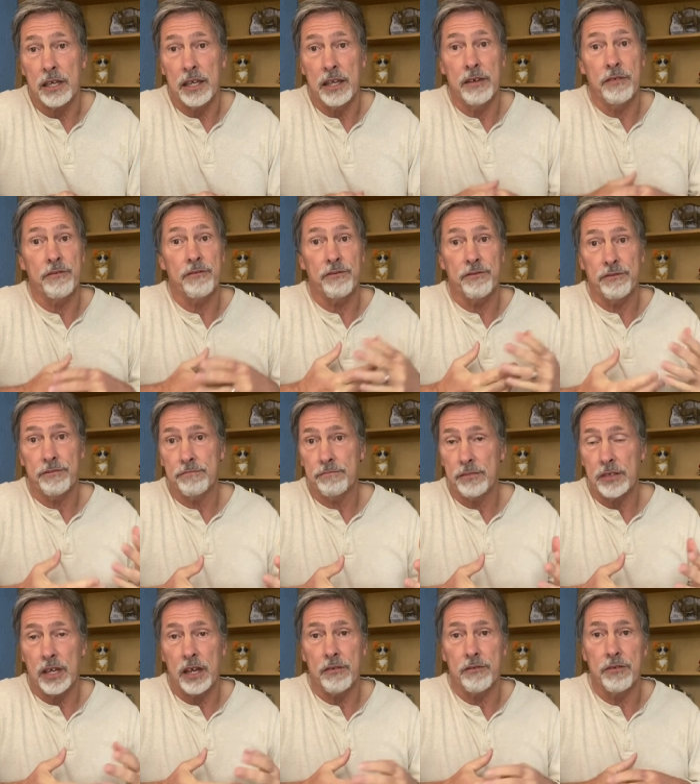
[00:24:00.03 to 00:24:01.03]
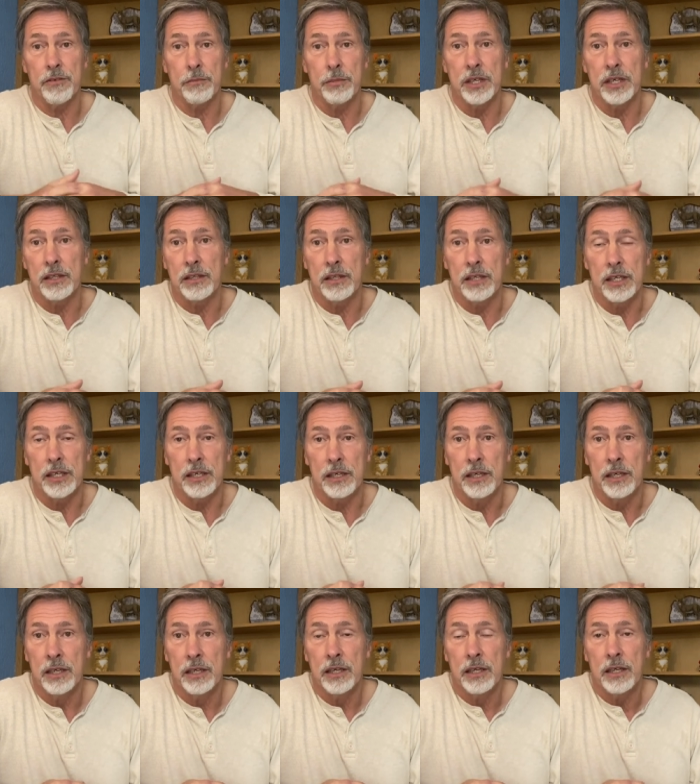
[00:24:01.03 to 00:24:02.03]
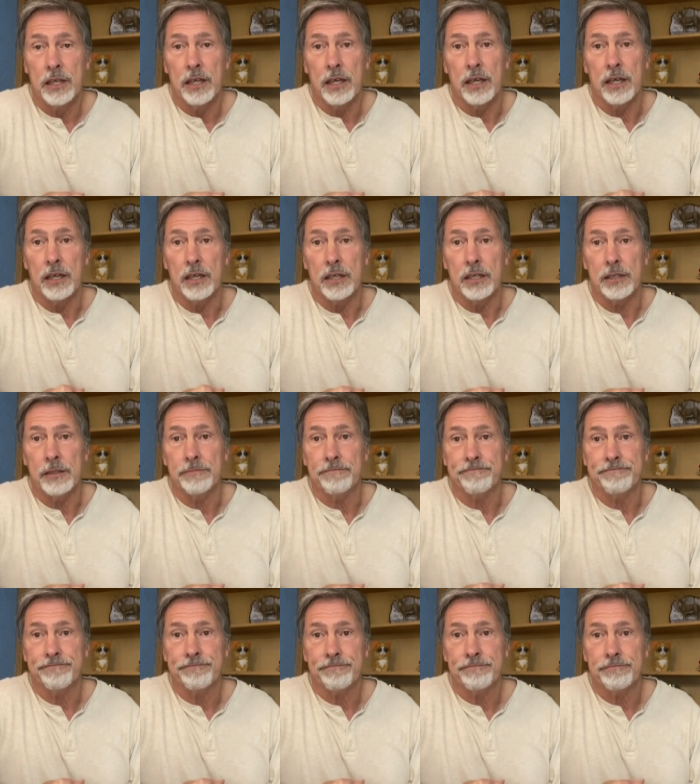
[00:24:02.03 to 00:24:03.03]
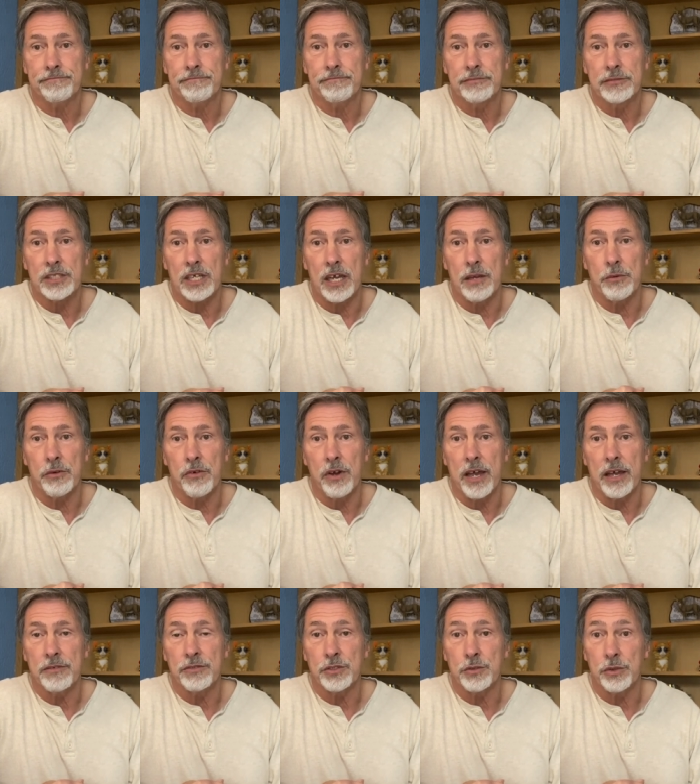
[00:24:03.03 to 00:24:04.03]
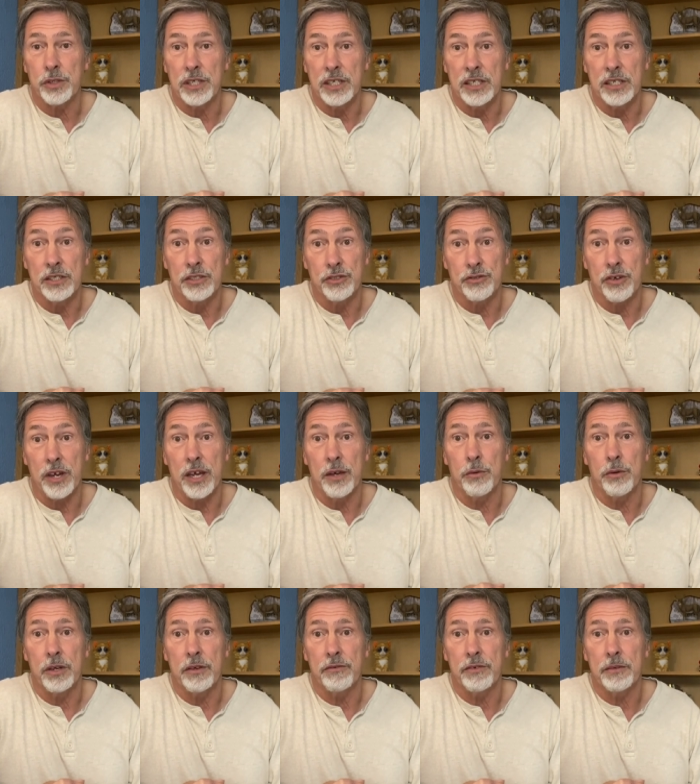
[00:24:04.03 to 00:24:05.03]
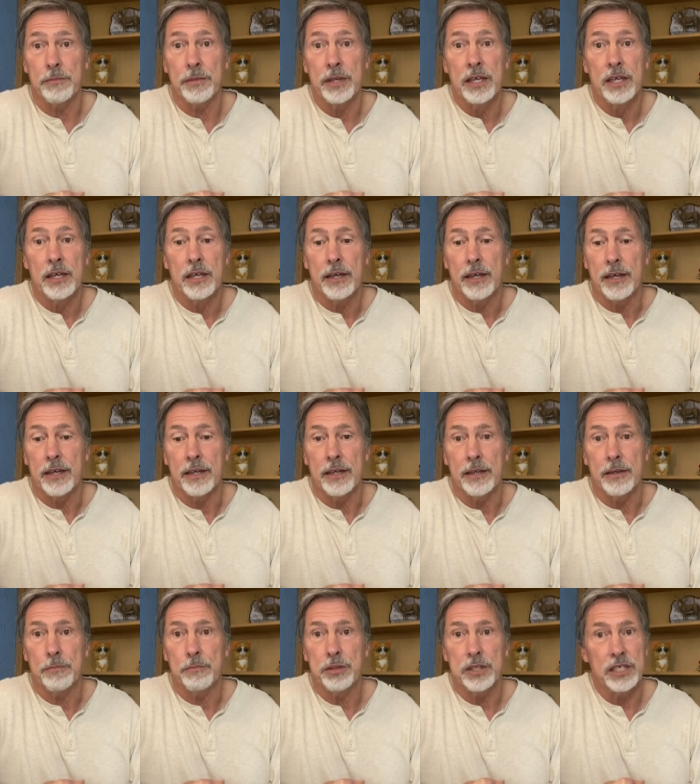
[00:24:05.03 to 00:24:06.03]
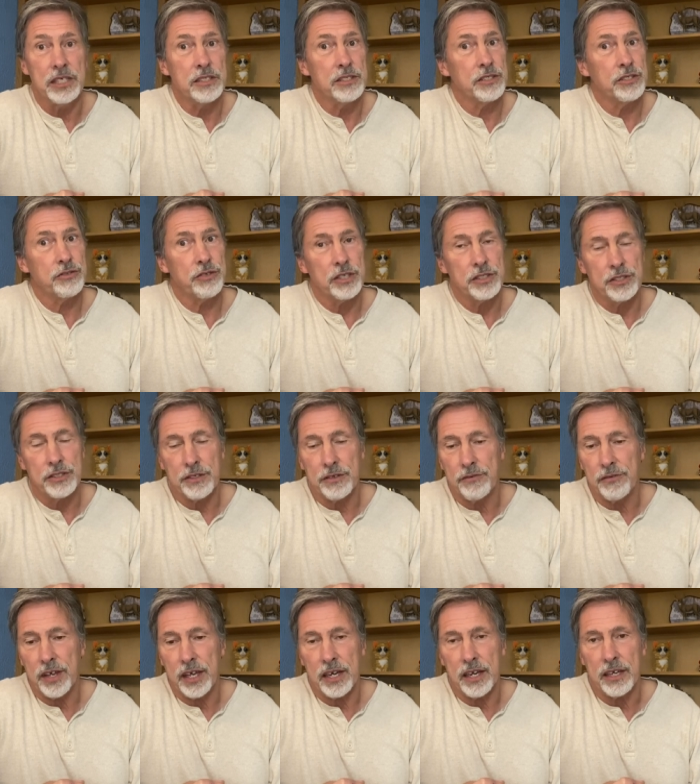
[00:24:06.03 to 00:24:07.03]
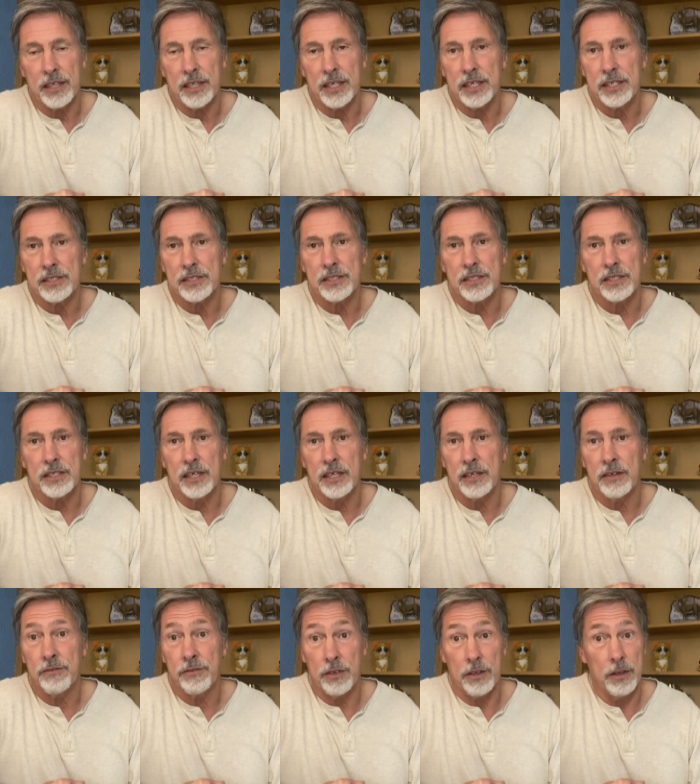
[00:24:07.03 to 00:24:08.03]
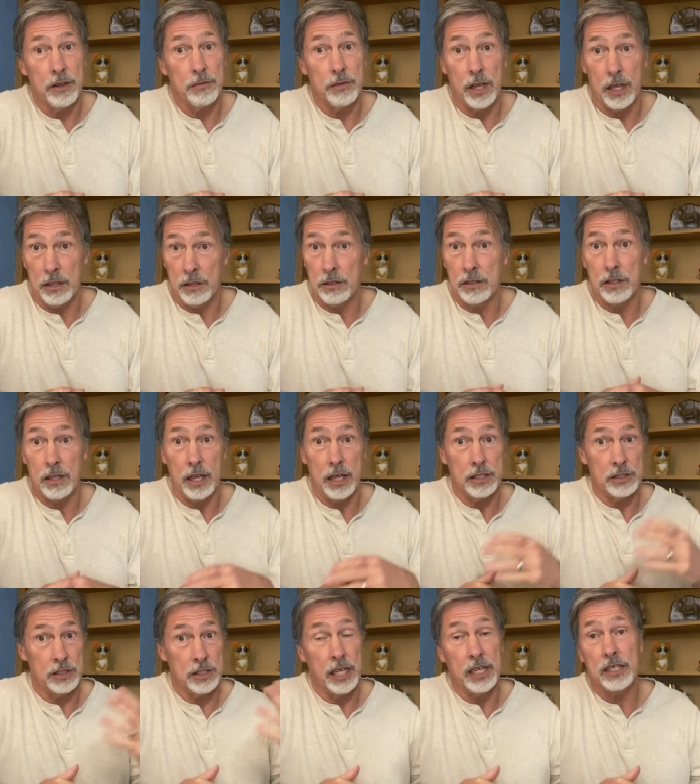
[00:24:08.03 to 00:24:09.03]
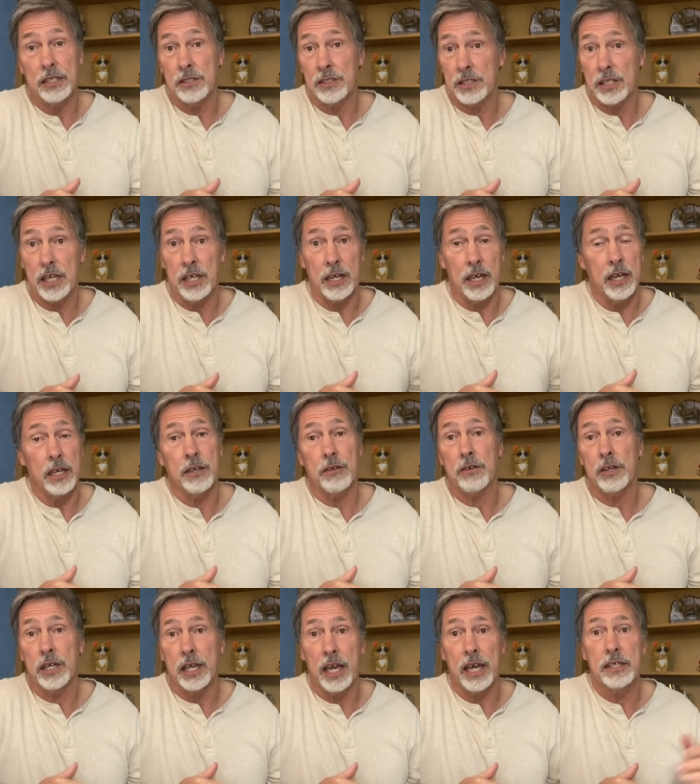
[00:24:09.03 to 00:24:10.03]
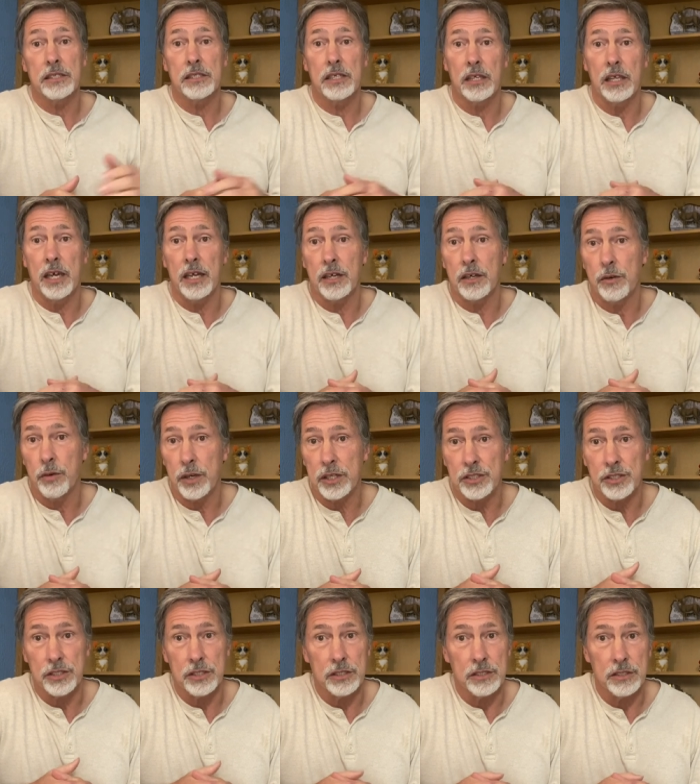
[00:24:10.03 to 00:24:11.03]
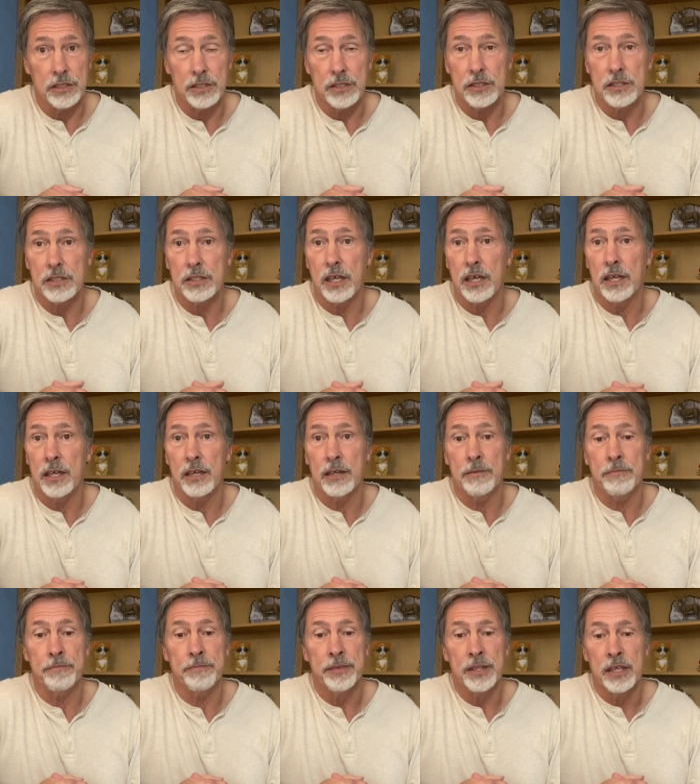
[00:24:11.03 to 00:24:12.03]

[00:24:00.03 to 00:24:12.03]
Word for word: if, God forbid, the um, time arrives where you need to try one of them uh, please trust your vet on this. And and if and, and as Dana said, I agree. Ask a lot of questions. Um,